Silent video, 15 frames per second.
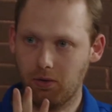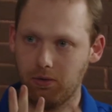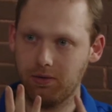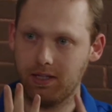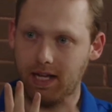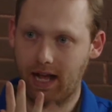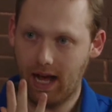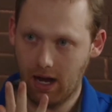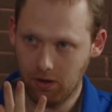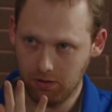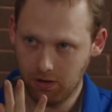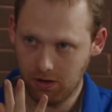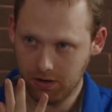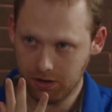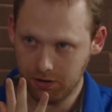only how
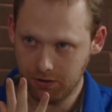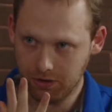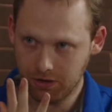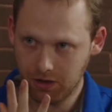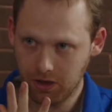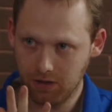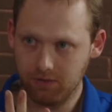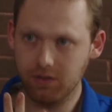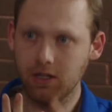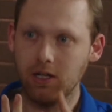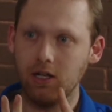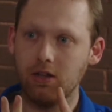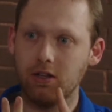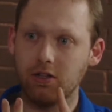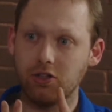long you served, the